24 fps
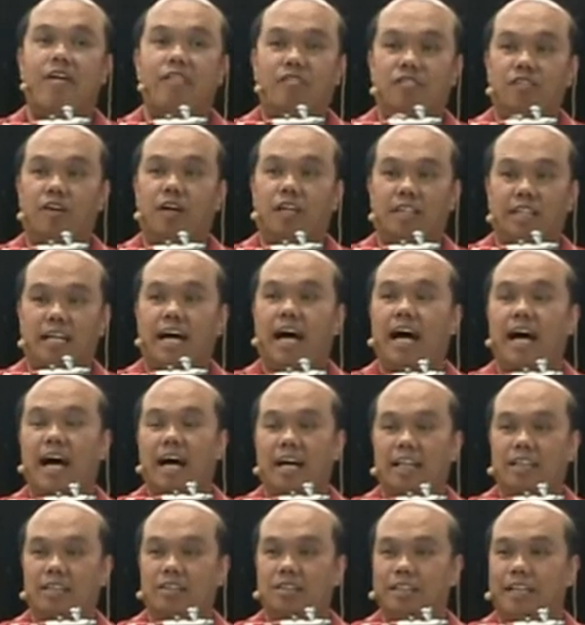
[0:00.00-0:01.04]
find it
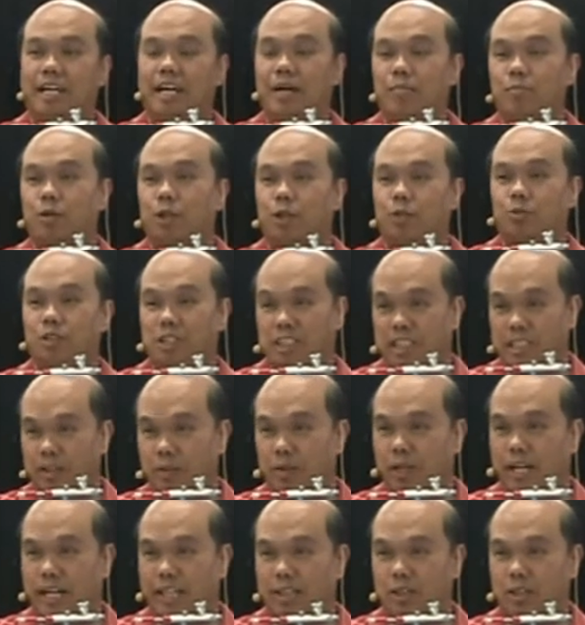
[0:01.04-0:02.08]
harder to airbrush with a
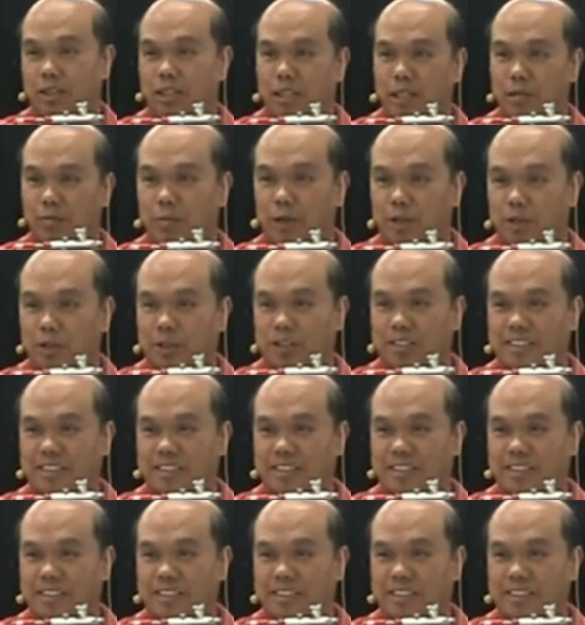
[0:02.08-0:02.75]
single action airbrush.